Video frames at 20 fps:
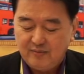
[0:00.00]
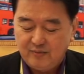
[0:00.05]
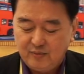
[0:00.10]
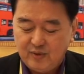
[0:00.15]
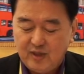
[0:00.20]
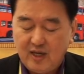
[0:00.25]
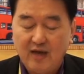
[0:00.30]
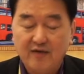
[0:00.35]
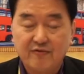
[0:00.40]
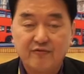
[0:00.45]

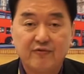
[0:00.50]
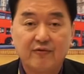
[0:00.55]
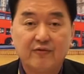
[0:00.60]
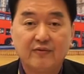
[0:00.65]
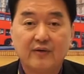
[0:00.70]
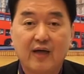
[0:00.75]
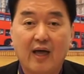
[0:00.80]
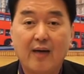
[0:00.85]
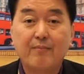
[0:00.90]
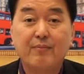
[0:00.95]
we have
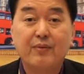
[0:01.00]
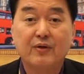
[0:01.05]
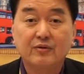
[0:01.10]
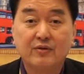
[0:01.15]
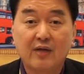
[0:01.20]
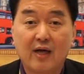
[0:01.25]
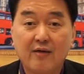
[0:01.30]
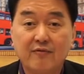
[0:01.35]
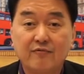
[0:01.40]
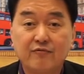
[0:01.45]
ample
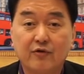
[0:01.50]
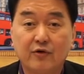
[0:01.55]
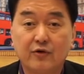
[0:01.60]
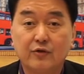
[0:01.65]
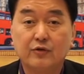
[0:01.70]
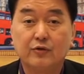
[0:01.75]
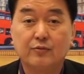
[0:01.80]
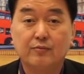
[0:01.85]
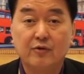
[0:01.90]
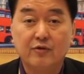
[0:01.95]
time for
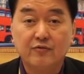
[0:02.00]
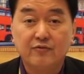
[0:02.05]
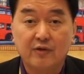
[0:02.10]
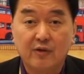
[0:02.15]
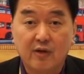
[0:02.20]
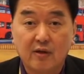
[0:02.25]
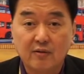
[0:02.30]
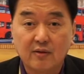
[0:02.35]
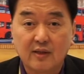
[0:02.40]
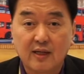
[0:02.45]
you to move
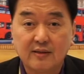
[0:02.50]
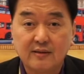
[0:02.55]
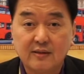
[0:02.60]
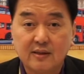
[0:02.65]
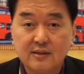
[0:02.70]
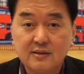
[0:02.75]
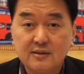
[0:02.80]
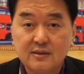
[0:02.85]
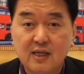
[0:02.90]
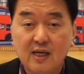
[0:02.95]
around
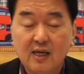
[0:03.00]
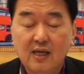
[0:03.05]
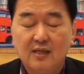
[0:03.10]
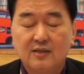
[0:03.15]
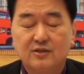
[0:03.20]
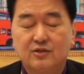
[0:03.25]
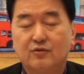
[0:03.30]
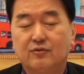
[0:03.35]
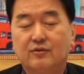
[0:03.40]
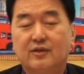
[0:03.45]
London
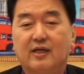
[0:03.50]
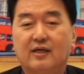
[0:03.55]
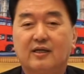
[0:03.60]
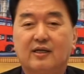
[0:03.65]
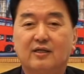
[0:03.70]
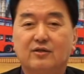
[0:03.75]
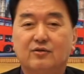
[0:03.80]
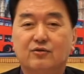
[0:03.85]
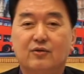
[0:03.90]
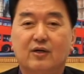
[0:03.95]
so that you
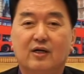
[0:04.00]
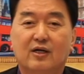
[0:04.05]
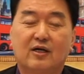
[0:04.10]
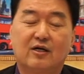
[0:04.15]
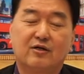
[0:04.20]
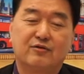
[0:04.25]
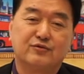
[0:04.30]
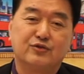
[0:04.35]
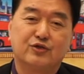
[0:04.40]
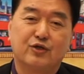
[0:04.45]
can do a
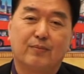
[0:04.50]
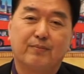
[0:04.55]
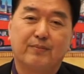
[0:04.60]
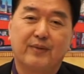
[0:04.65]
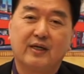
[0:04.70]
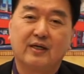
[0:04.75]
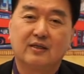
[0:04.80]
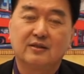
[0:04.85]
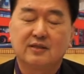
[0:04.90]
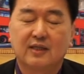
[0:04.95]
lot of
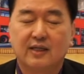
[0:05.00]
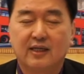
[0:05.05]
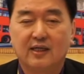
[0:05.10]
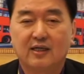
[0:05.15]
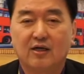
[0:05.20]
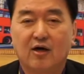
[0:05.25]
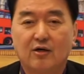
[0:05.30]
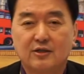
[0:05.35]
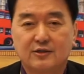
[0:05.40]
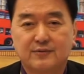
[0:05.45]
shopping
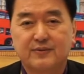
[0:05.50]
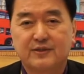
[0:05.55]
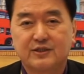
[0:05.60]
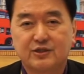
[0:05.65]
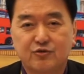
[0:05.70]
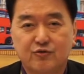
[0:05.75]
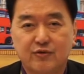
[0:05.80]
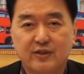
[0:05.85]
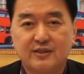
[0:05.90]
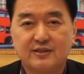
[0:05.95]
in Oxford
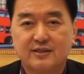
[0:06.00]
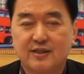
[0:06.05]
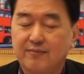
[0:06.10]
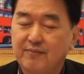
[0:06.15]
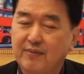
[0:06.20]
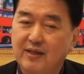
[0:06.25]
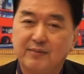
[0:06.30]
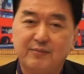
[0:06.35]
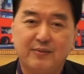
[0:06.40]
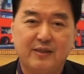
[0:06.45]
Street
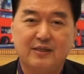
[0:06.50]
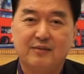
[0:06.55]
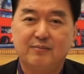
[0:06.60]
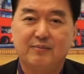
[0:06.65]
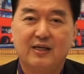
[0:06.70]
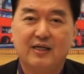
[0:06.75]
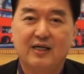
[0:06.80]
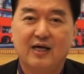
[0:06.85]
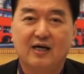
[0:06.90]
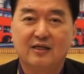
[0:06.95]
and
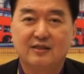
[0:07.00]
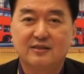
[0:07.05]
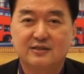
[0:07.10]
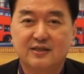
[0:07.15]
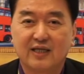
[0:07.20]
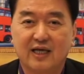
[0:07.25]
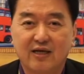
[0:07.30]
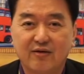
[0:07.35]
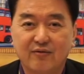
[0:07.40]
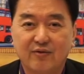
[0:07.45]
many
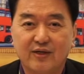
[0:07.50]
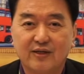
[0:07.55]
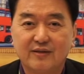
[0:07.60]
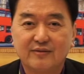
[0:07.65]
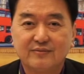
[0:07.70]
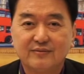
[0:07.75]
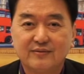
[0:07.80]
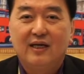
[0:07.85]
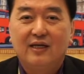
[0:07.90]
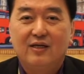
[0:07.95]
others areas.
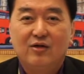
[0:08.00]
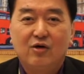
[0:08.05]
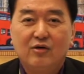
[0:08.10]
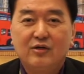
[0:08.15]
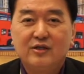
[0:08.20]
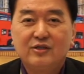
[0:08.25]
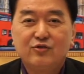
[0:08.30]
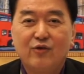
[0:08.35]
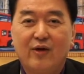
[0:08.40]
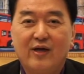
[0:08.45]
In
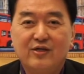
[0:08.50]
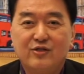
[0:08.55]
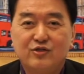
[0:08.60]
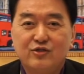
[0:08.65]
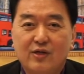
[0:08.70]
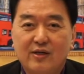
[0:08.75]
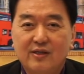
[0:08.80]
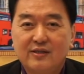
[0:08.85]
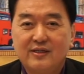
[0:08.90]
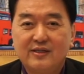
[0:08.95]
order to
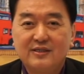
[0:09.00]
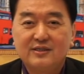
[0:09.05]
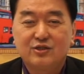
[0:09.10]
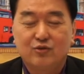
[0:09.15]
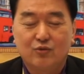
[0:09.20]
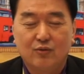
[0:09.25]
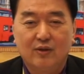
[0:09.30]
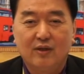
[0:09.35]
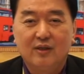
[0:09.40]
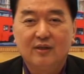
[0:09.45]
enjoy this
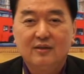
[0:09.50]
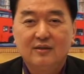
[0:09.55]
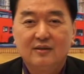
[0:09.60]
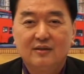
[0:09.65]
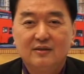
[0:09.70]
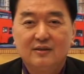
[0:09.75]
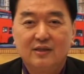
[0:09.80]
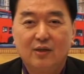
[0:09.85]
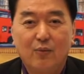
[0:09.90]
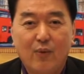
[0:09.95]
tour,
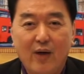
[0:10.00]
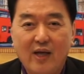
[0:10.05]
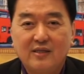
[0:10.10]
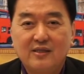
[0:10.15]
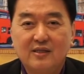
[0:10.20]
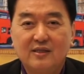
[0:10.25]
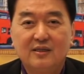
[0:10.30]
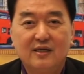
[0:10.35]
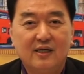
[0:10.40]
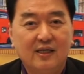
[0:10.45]
the
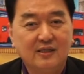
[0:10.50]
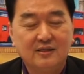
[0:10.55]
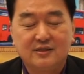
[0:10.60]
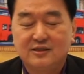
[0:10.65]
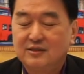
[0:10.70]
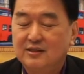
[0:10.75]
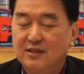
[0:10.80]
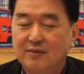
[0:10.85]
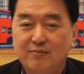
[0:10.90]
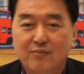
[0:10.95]
weather is
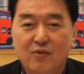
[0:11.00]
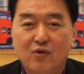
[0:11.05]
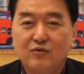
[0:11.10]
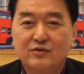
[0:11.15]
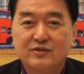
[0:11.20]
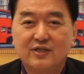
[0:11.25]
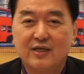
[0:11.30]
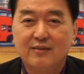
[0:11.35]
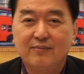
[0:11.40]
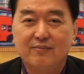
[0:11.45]
the
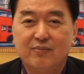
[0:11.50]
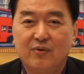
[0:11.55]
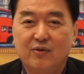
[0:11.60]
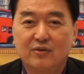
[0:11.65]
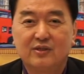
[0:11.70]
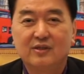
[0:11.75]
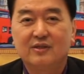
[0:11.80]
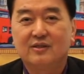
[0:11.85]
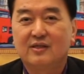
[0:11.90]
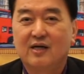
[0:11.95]
most
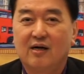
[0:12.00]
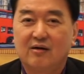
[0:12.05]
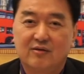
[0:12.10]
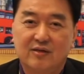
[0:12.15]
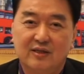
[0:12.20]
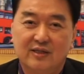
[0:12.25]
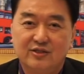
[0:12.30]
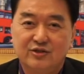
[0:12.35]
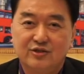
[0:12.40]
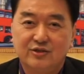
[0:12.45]
important
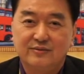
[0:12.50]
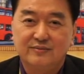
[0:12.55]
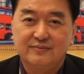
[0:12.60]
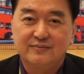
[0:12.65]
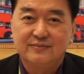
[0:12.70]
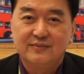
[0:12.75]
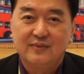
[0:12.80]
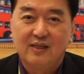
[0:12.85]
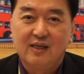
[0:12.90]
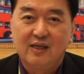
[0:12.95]
calculation.
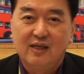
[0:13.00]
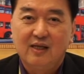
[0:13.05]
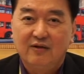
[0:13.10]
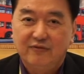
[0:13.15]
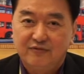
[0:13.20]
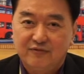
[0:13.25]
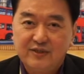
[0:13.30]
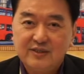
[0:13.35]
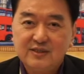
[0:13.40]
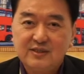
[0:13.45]

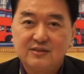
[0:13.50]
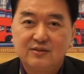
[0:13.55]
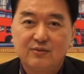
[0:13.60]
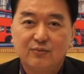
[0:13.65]
First,